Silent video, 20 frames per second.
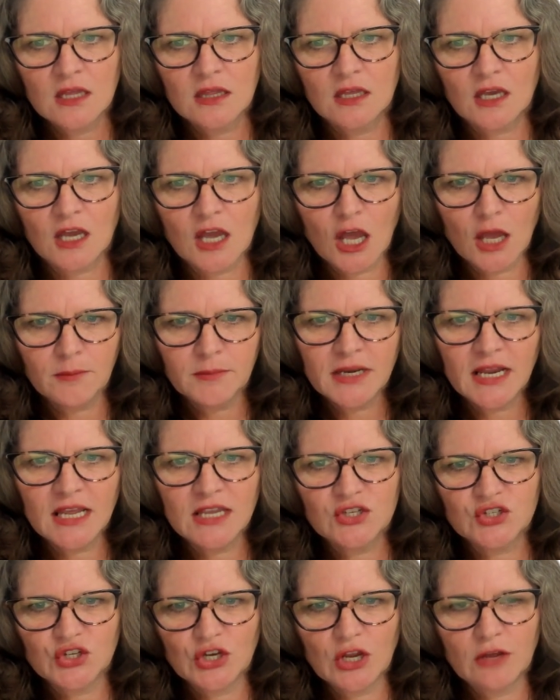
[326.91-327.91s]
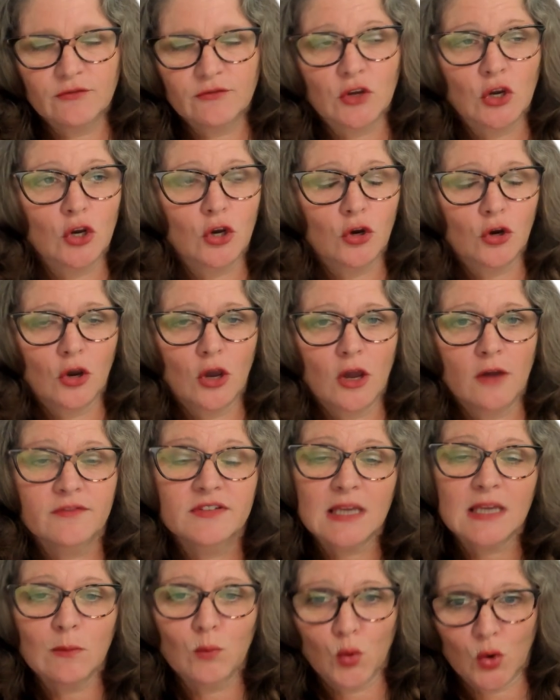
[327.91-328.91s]
the combination of
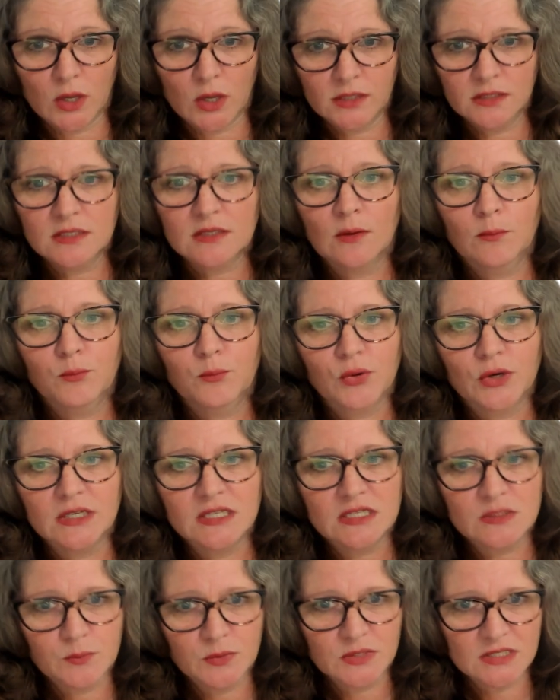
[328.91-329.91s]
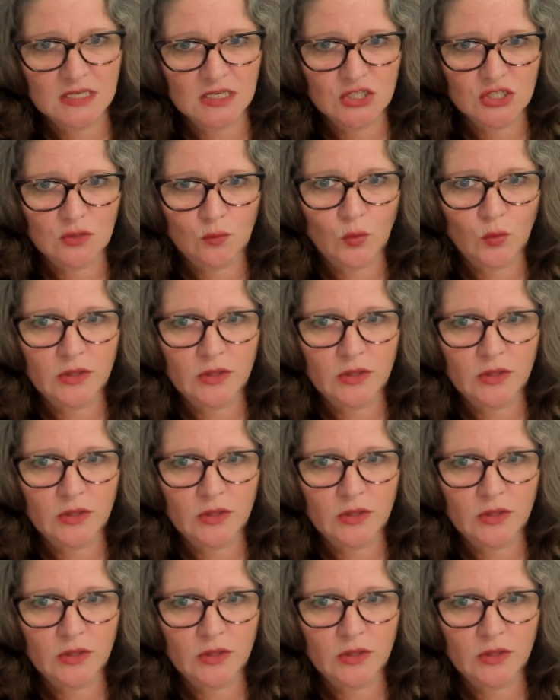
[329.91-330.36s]
someone's predisposition,